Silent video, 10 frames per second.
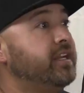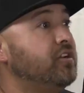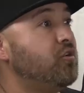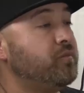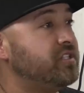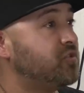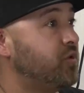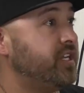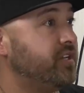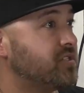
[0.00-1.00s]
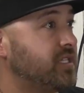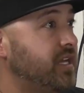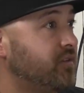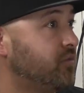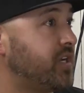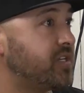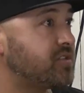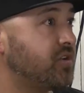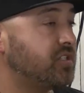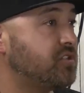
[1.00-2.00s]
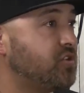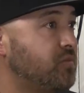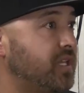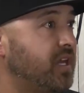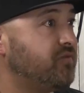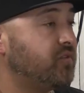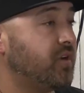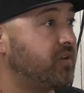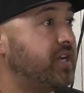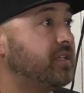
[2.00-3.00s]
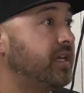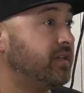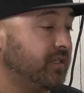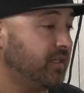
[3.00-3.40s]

know me 20 years later when I started to turn my life around, right? Like,